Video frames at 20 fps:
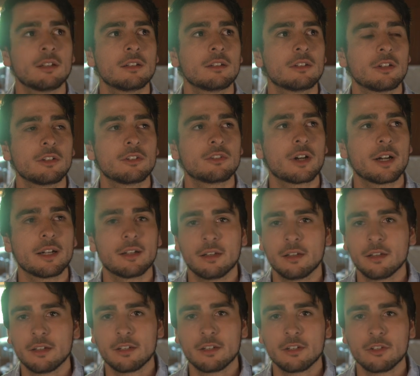Don't try
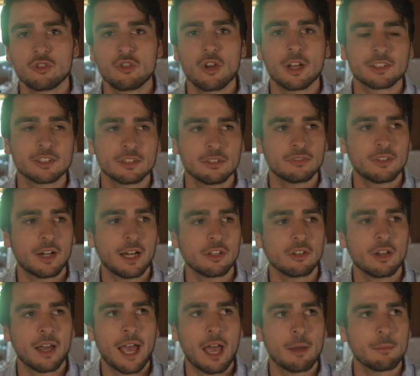to justify
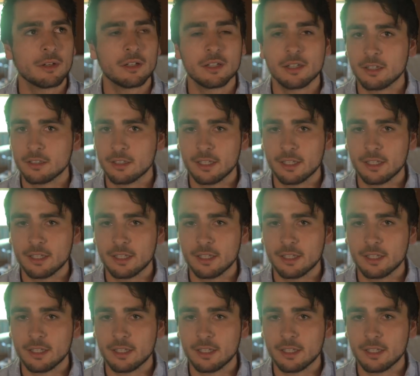your habit.